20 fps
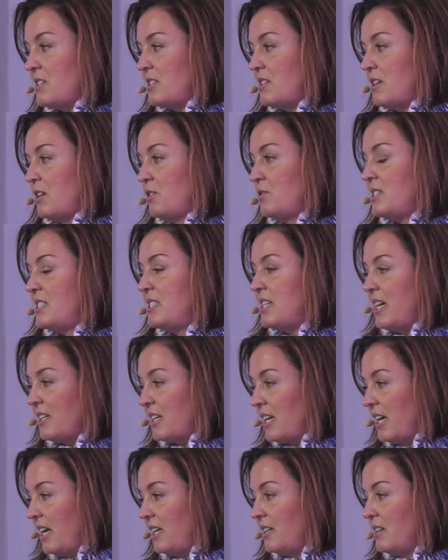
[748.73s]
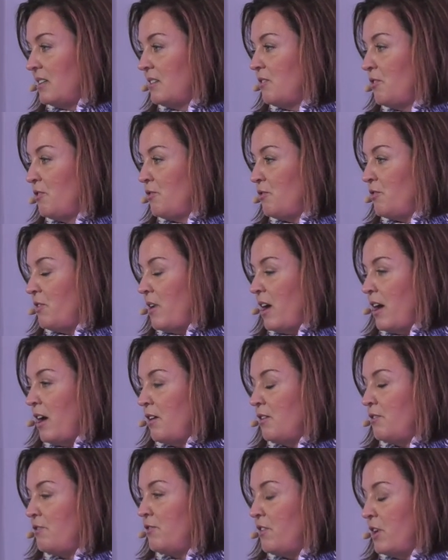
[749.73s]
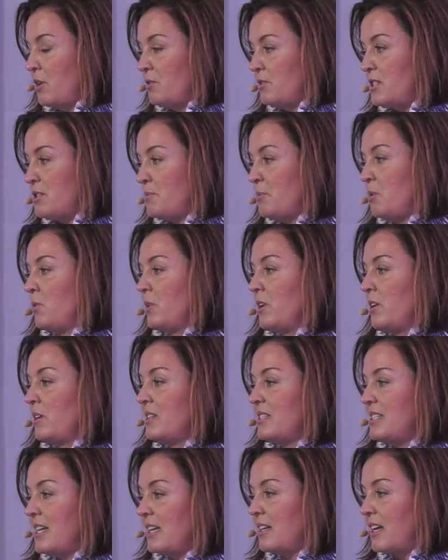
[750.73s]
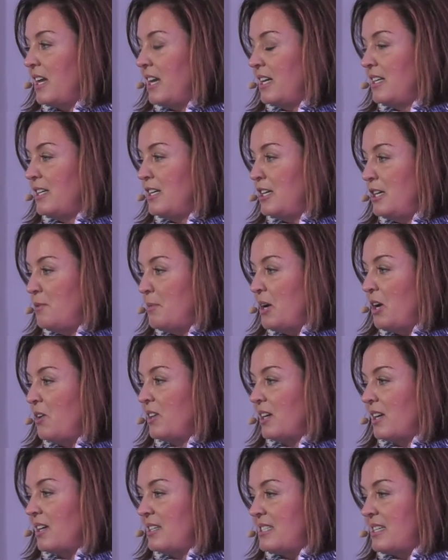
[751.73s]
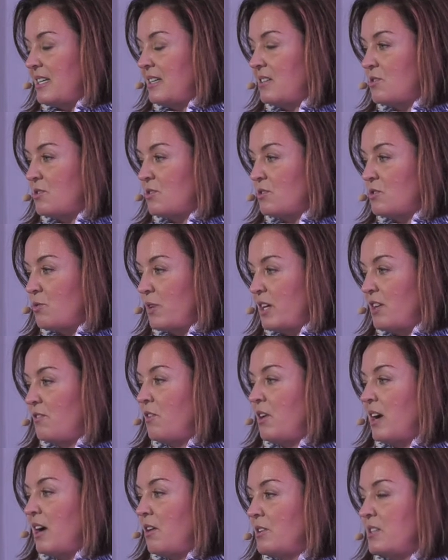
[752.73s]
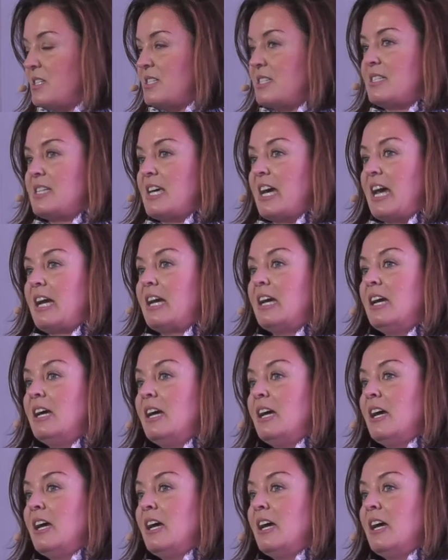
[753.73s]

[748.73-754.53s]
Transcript: So dedicated uh, phone support, dedicated email that gets answered 24 hours a day.